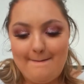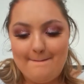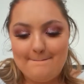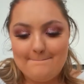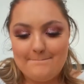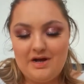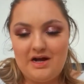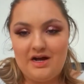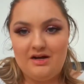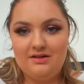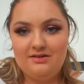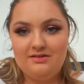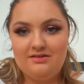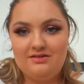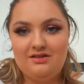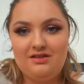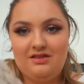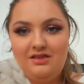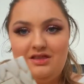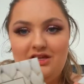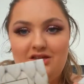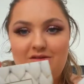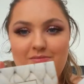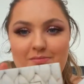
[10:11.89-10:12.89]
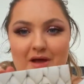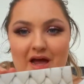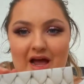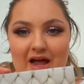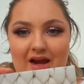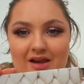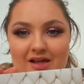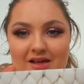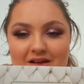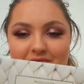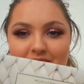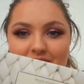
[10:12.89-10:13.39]
but this
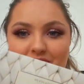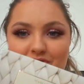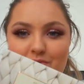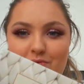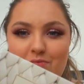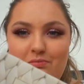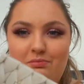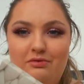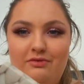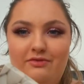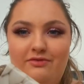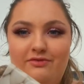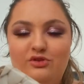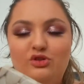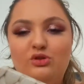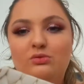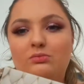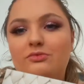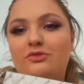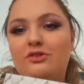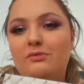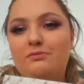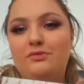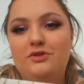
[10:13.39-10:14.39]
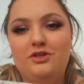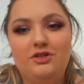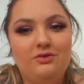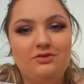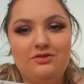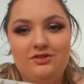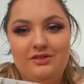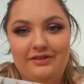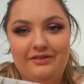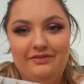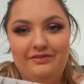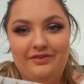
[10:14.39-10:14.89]
palette performed
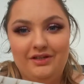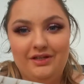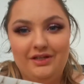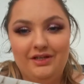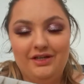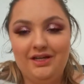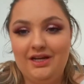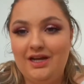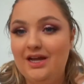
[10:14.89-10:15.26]
beautifully.